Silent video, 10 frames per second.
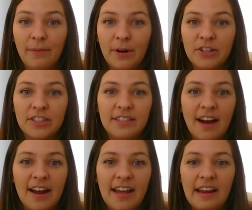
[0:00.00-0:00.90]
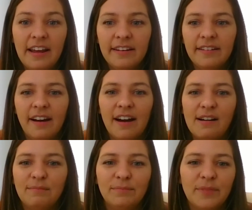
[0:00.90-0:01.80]
We're just not in it.
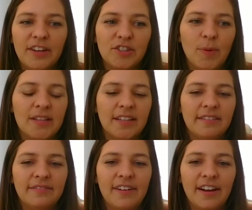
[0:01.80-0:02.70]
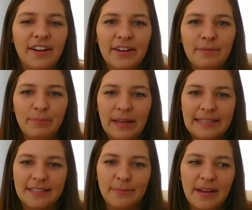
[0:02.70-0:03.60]
It just wasn't a good
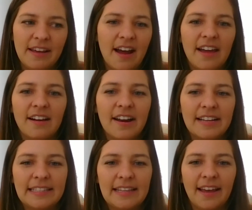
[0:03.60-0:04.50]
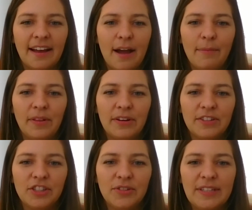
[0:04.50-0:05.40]
place to be. And I honestly think I'm a little
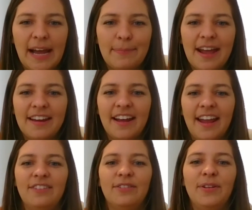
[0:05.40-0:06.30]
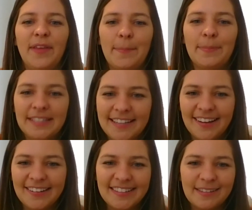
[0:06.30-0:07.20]
too type A to handle the ups and
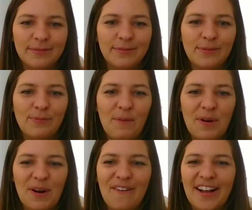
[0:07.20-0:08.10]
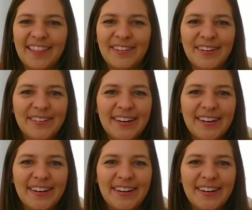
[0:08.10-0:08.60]
downs of what we were going through.